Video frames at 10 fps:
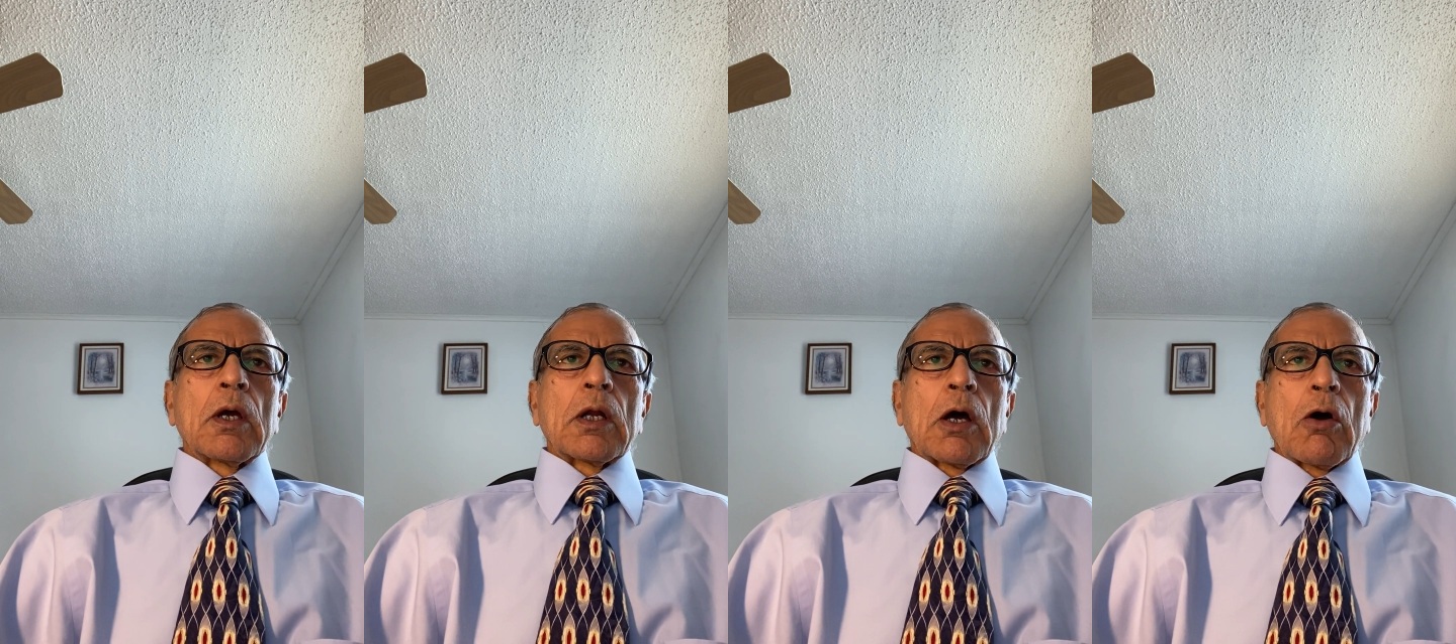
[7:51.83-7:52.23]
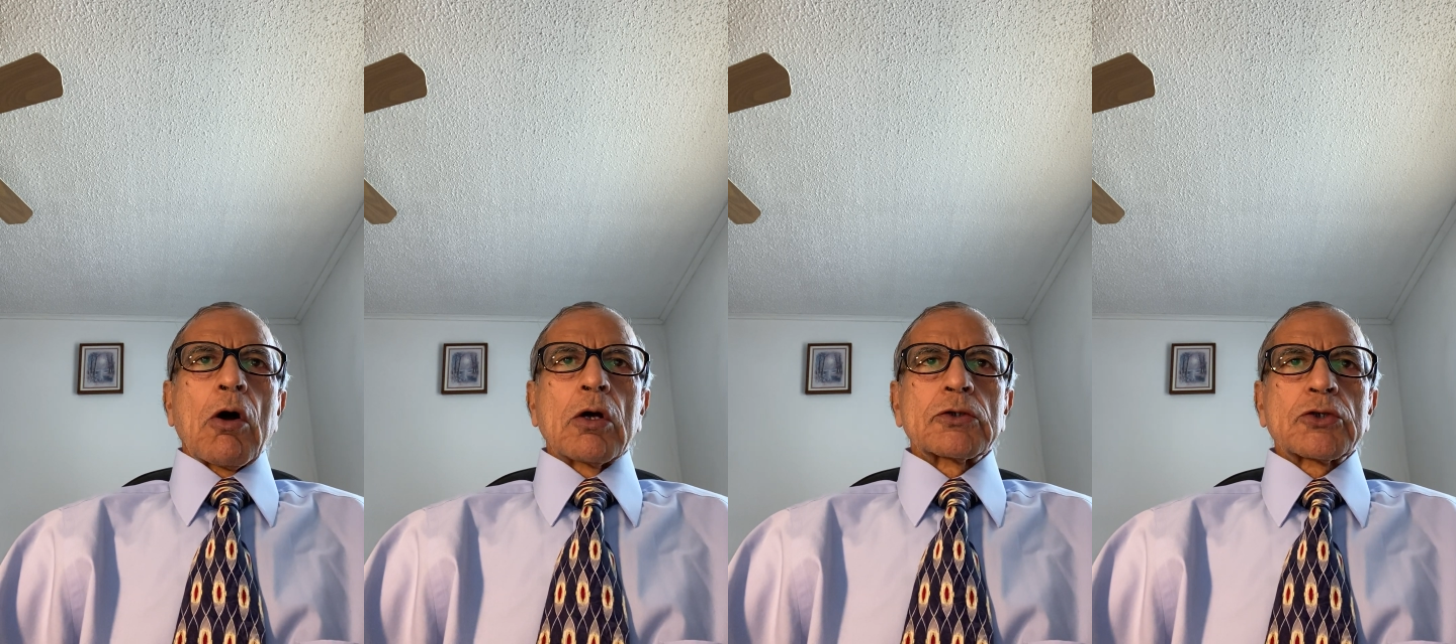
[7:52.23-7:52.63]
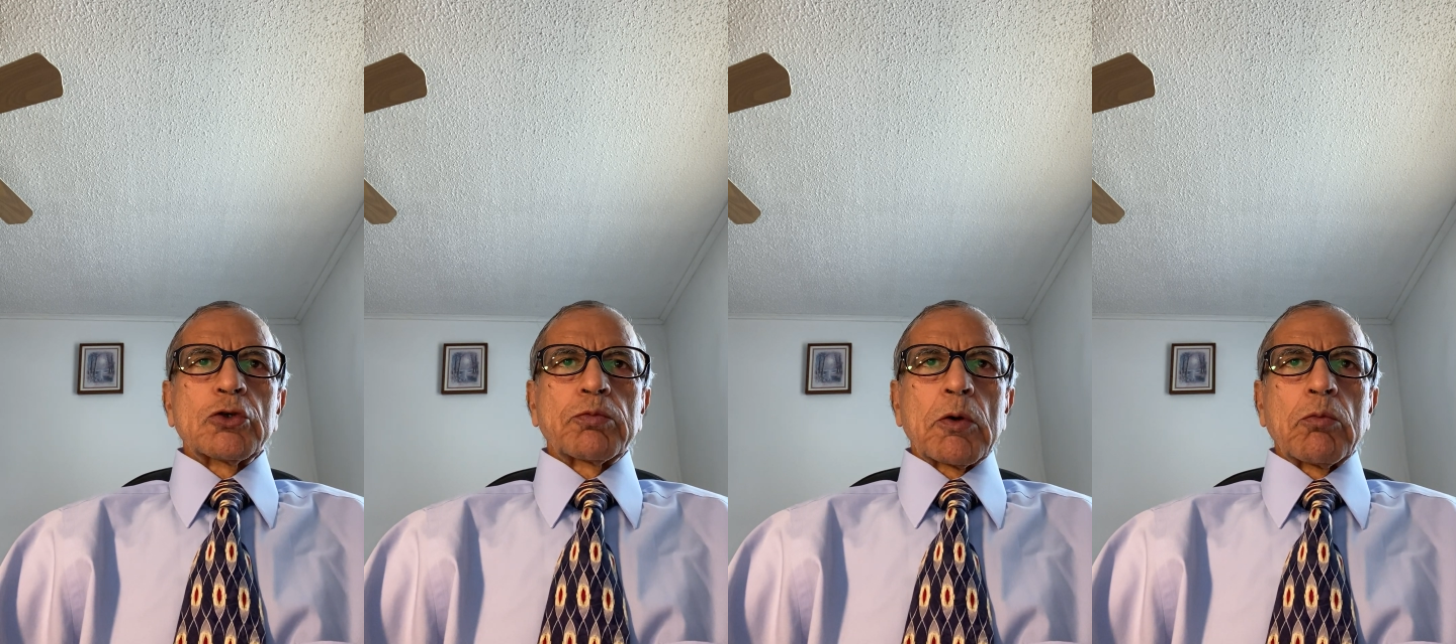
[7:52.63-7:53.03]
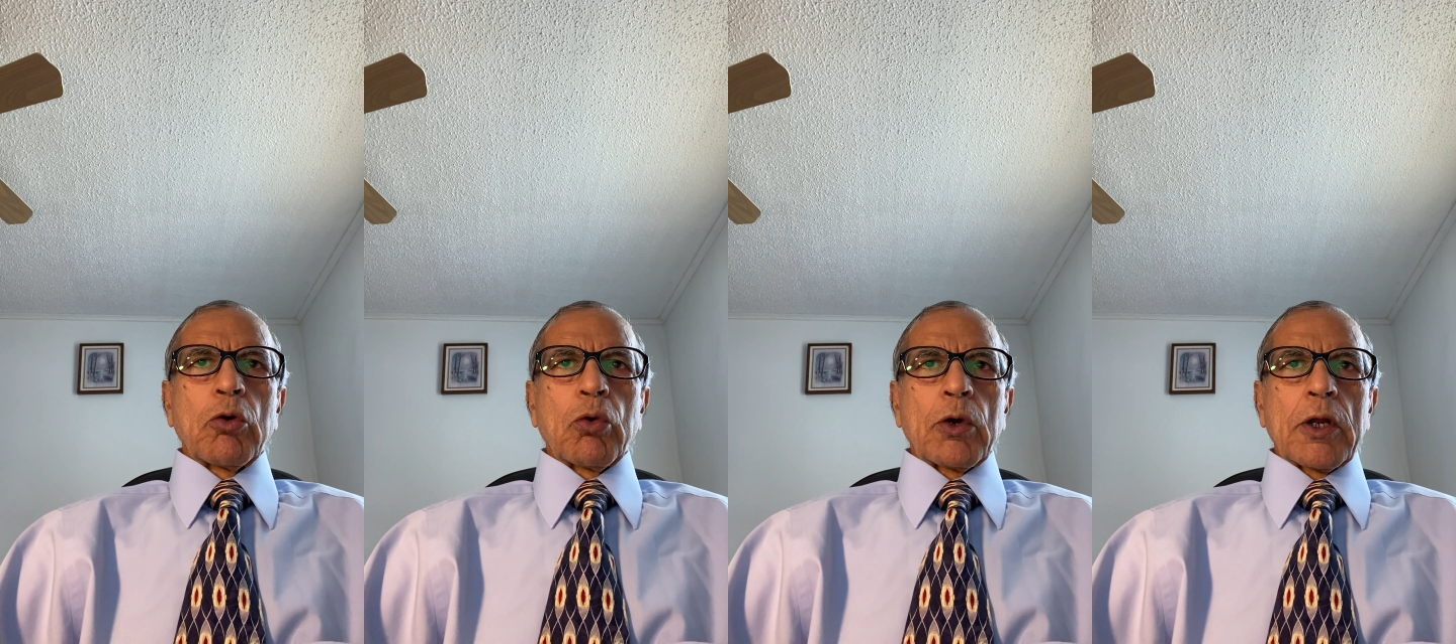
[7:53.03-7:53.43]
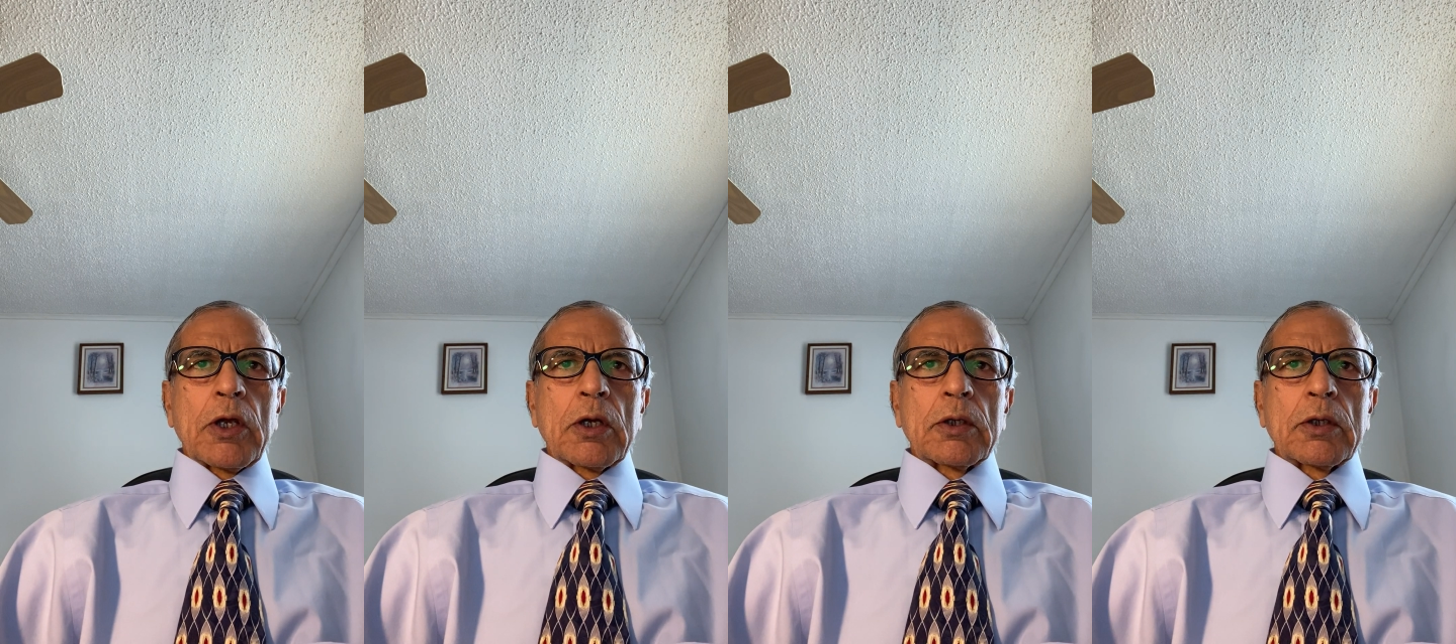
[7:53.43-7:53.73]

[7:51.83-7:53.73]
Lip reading: Now, on Super Bowl day,